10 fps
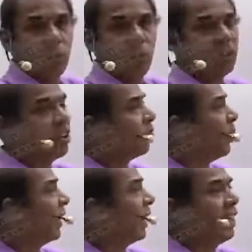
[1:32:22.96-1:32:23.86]
Who is the
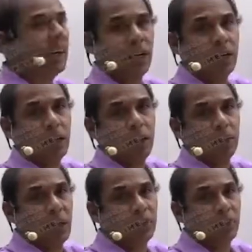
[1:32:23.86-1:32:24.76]
speaker here?
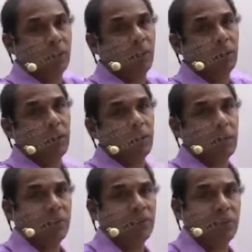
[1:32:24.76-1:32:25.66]
My friend.
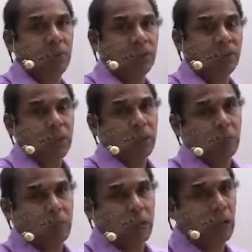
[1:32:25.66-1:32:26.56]
My friend means
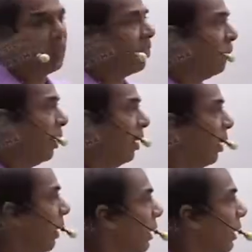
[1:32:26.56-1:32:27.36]
male or female.